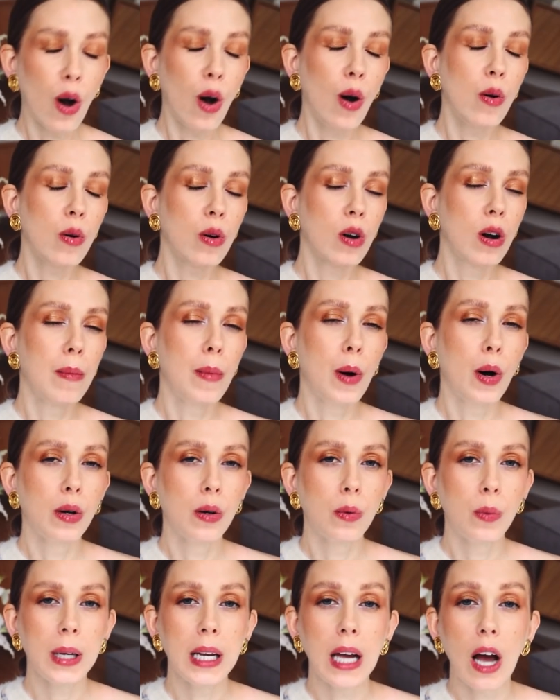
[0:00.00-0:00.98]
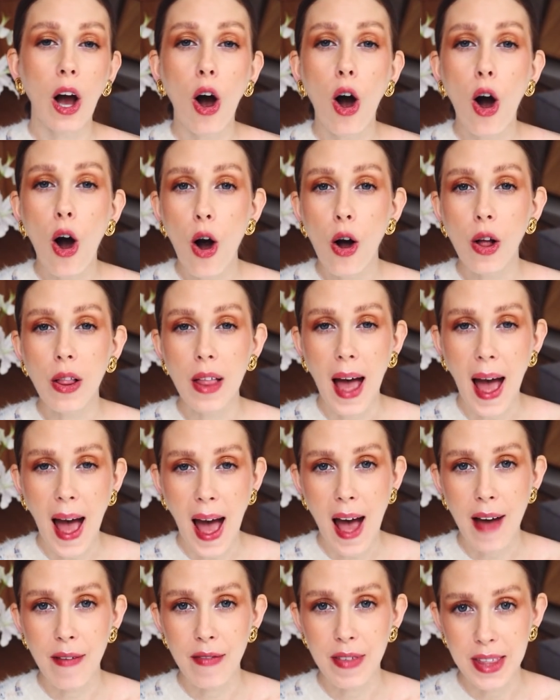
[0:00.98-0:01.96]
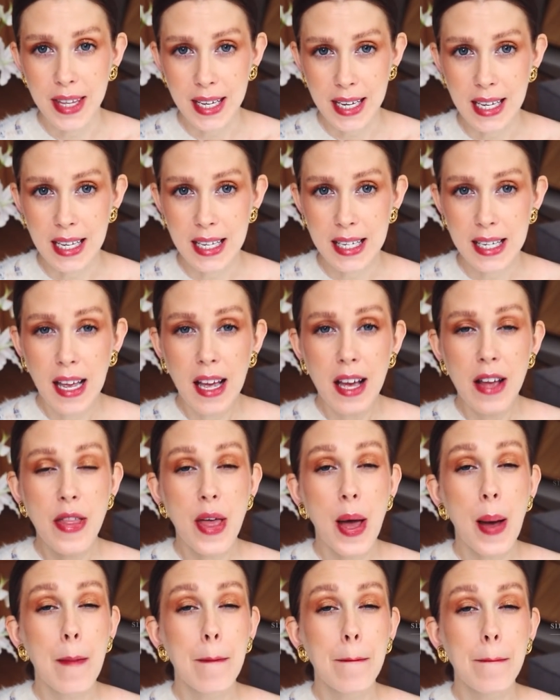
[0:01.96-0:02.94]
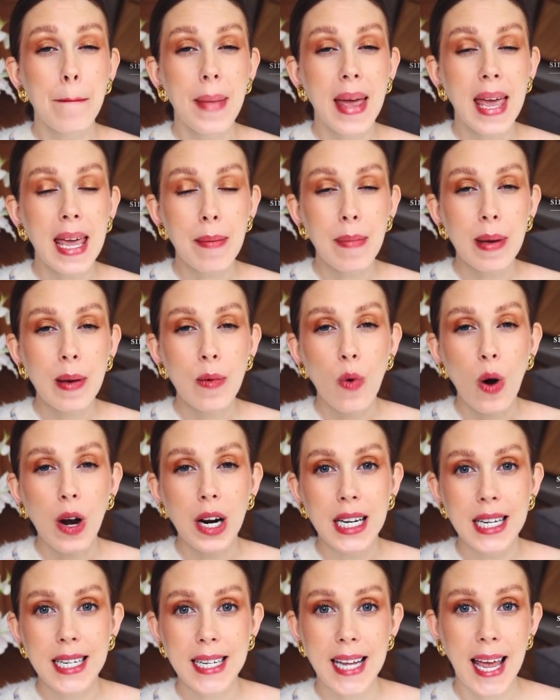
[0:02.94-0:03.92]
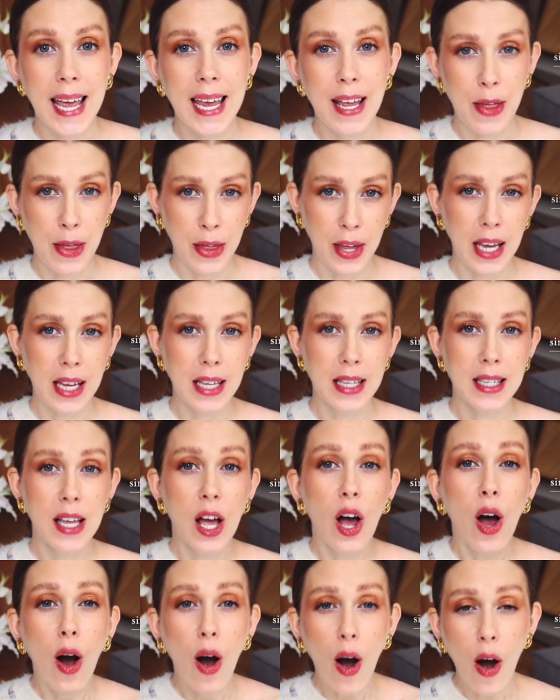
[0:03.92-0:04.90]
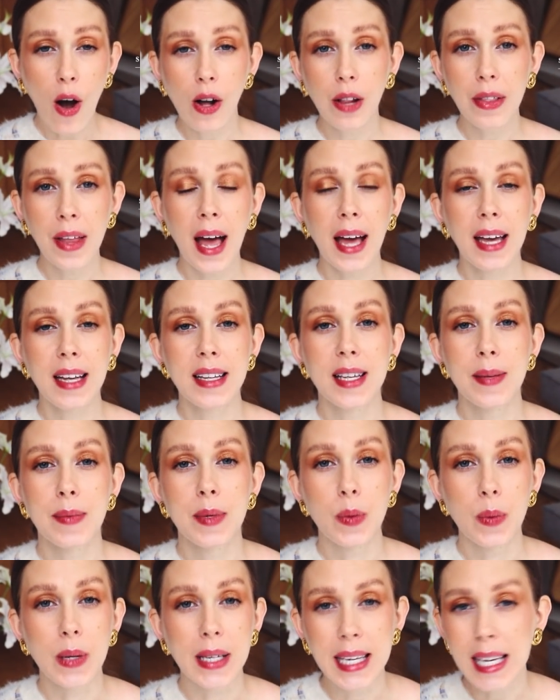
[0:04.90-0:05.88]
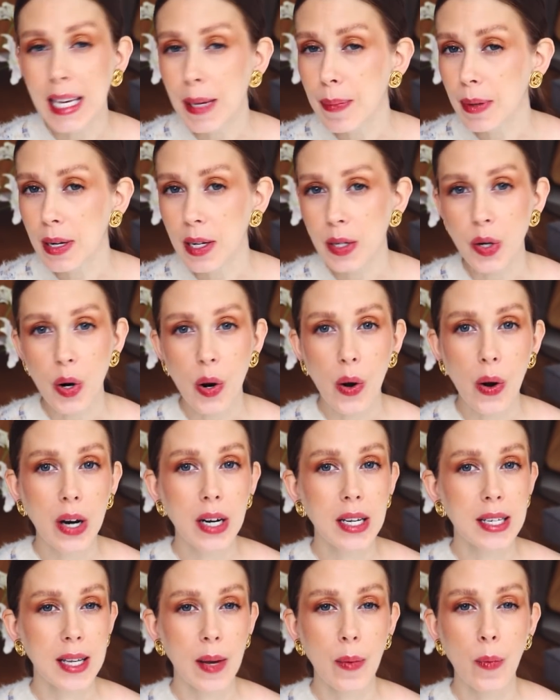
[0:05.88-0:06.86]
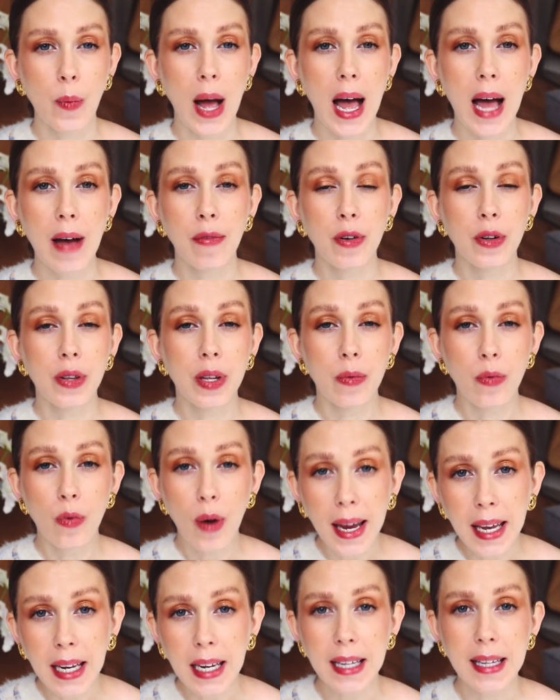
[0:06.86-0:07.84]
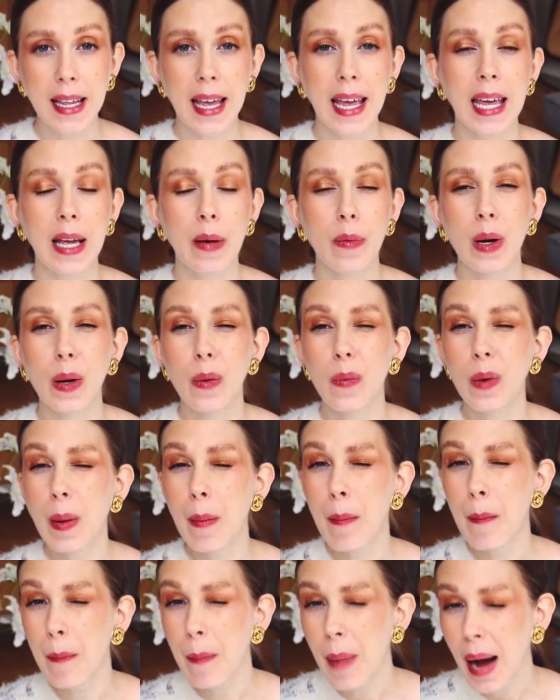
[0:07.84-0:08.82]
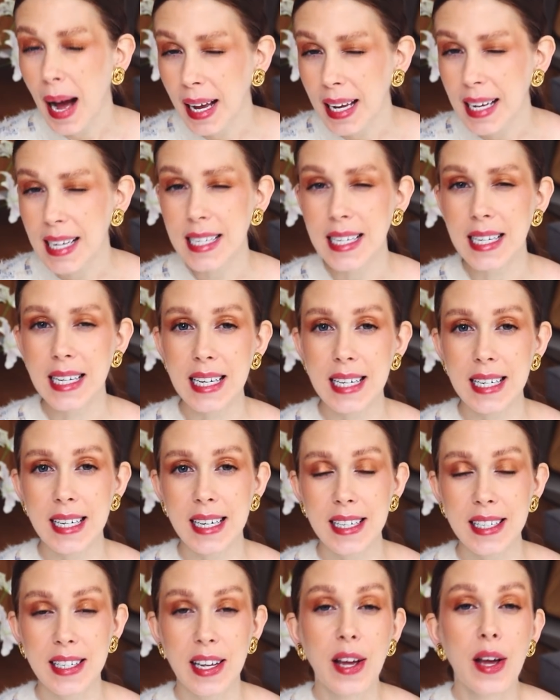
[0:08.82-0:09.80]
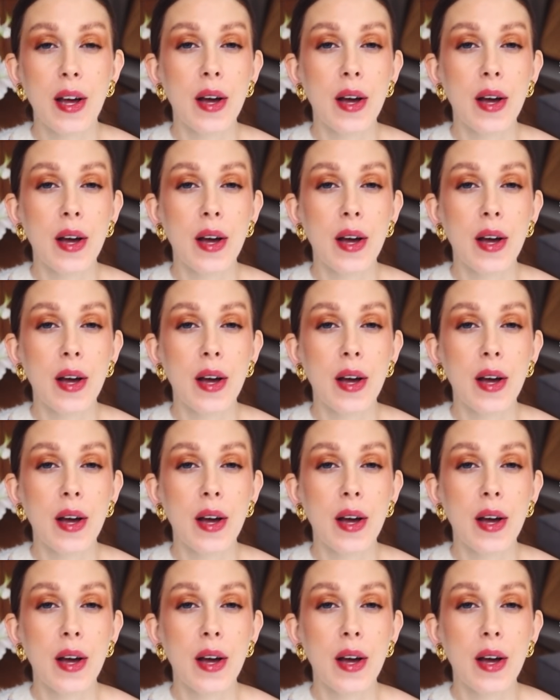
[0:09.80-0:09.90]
Oh, come on, we all have these, the maybe one day things. All the items we keep in a drawer somewhere for the rainy day when we might need it.